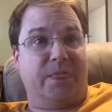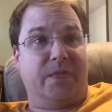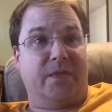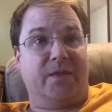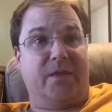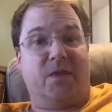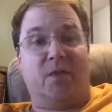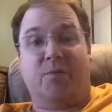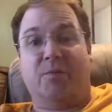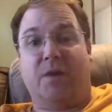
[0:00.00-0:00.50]

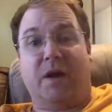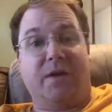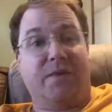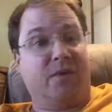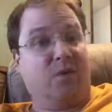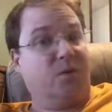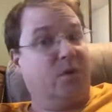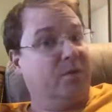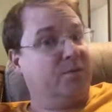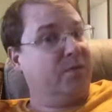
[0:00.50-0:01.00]
buy the
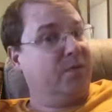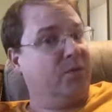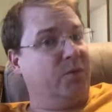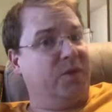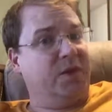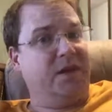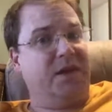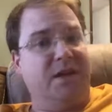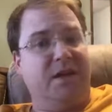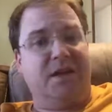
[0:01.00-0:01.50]
equipment that we
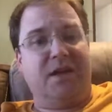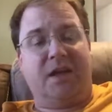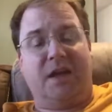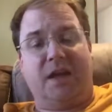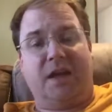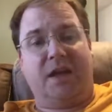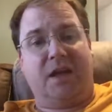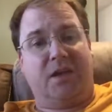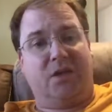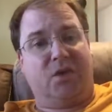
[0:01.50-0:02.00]
need
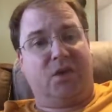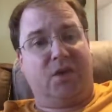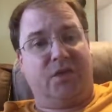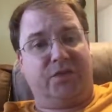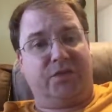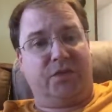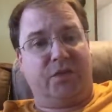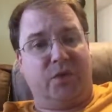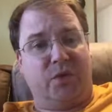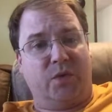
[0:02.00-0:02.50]
and
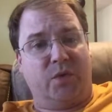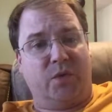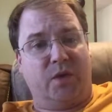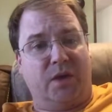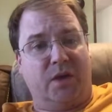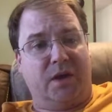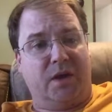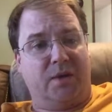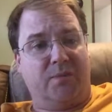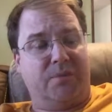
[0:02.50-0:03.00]
also
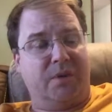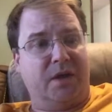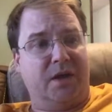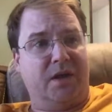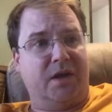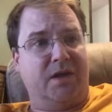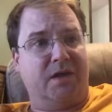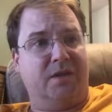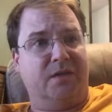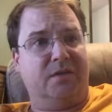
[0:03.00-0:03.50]
pay
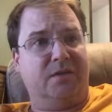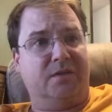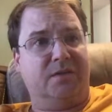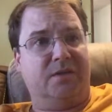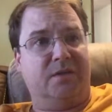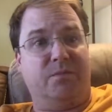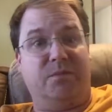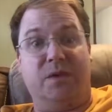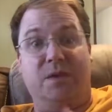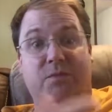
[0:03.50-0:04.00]
the
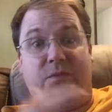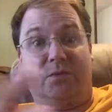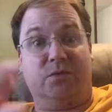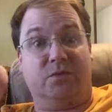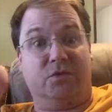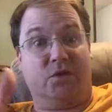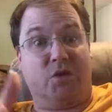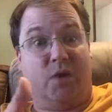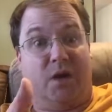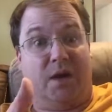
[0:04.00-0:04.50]
people to
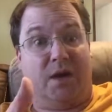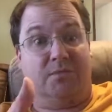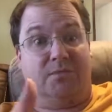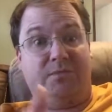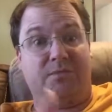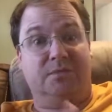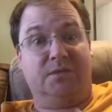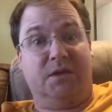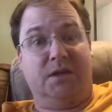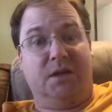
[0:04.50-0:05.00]
show up.
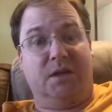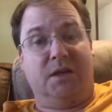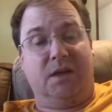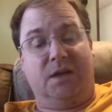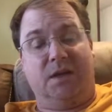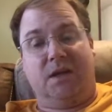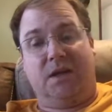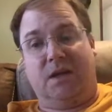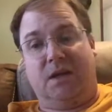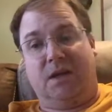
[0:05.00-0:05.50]

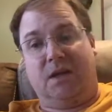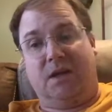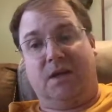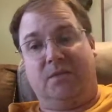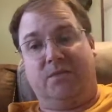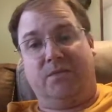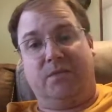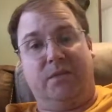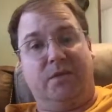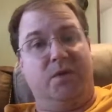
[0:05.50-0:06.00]

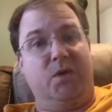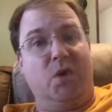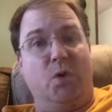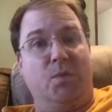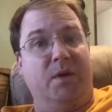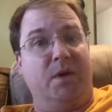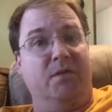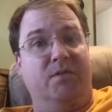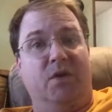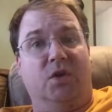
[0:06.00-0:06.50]
Nobody
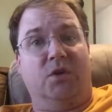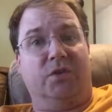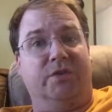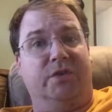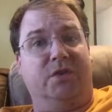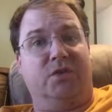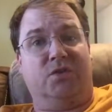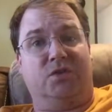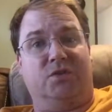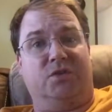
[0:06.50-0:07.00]

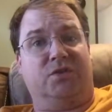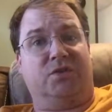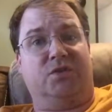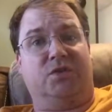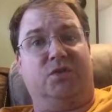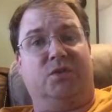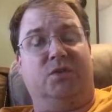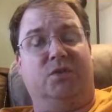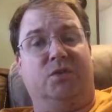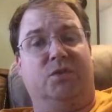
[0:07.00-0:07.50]
volunteers on this
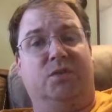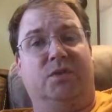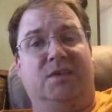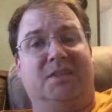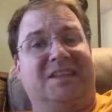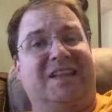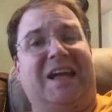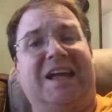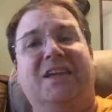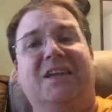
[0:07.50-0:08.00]
crew. It's
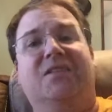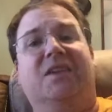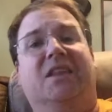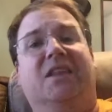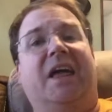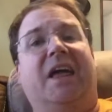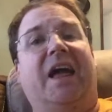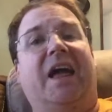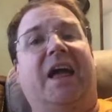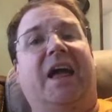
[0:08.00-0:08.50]
not even
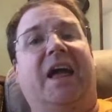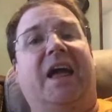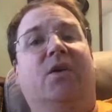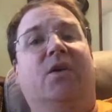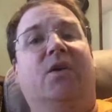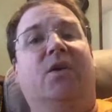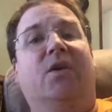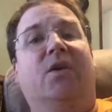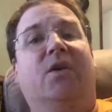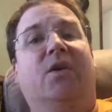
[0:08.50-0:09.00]
allowed. I don't even
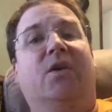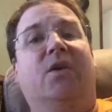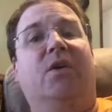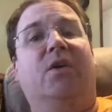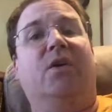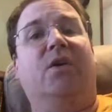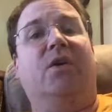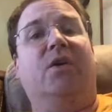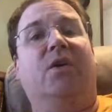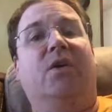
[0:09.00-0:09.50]
allow it.
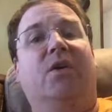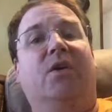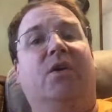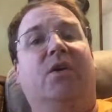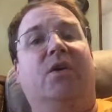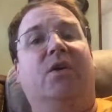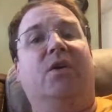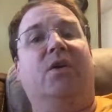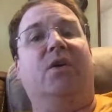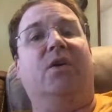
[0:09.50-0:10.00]

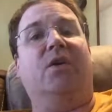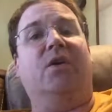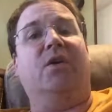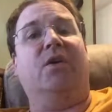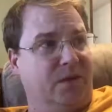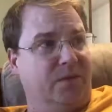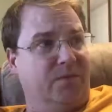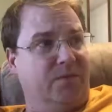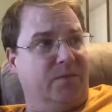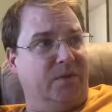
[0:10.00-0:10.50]

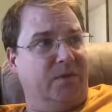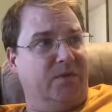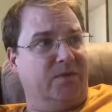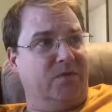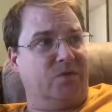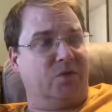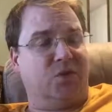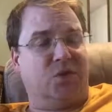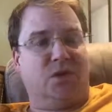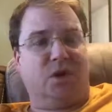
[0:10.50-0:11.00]
If you
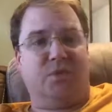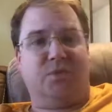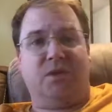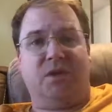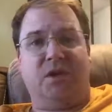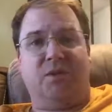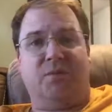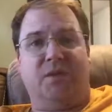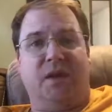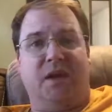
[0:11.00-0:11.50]
show up, you get
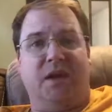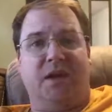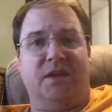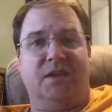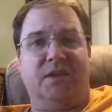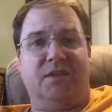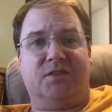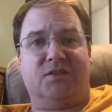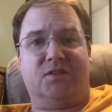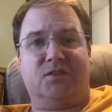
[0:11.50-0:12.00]
paid.
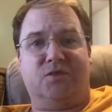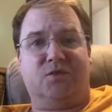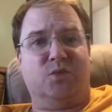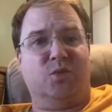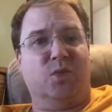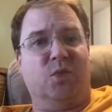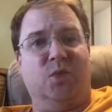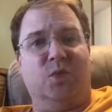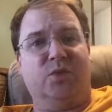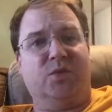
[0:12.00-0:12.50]
That's just the
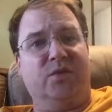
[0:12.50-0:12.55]
rules.